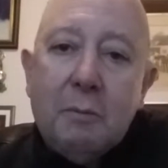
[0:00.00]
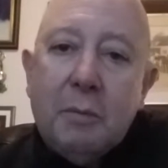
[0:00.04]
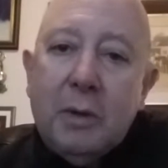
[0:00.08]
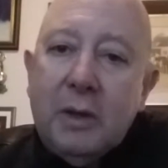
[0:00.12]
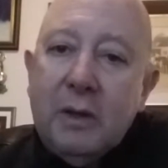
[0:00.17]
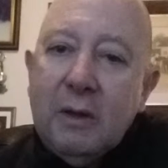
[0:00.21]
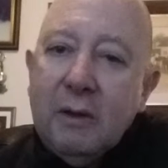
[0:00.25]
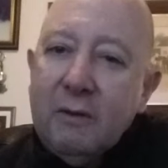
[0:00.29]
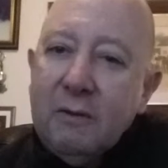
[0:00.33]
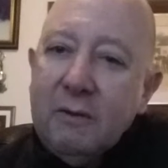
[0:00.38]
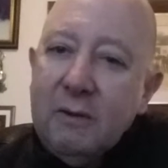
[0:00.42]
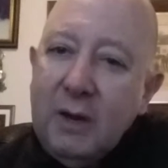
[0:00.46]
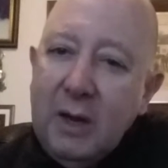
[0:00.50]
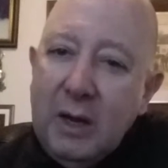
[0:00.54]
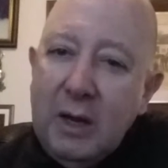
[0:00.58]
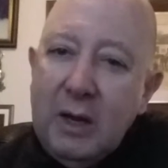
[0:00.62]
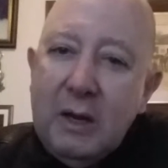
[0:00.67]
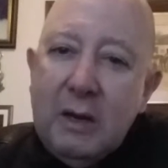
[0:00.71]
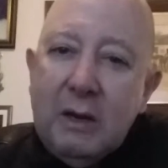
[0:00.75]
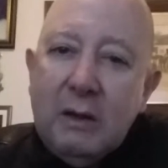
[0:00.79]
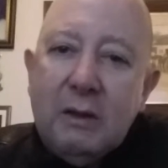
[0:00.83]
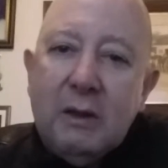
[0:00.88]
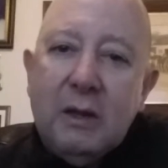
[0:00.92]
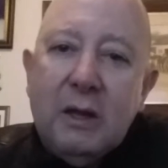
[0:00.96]
But the
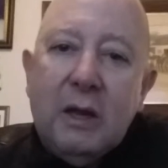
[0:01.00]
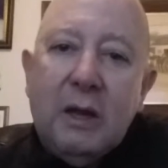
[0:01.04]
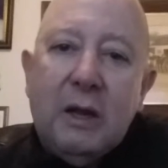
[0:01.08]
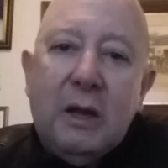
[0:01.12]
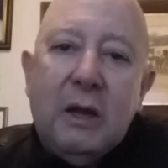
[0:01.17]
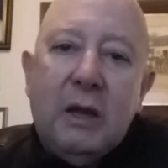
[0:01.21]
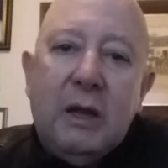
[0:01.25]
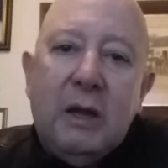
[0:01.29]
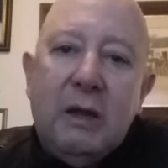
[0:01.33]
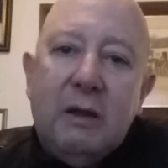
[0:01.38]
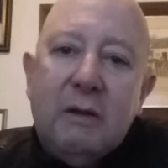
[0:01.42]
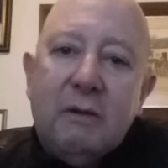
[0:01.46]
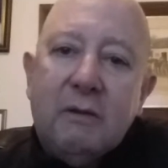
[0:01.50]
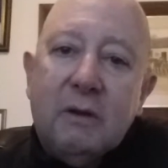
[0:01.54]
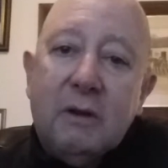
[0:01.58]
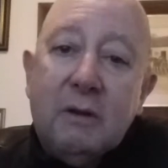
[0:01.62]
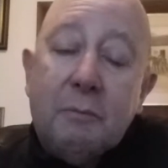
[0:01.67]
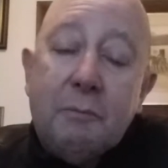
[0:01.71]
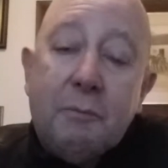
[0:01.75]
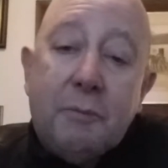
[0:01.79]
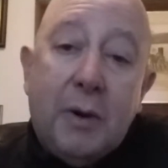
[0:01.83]
second thing is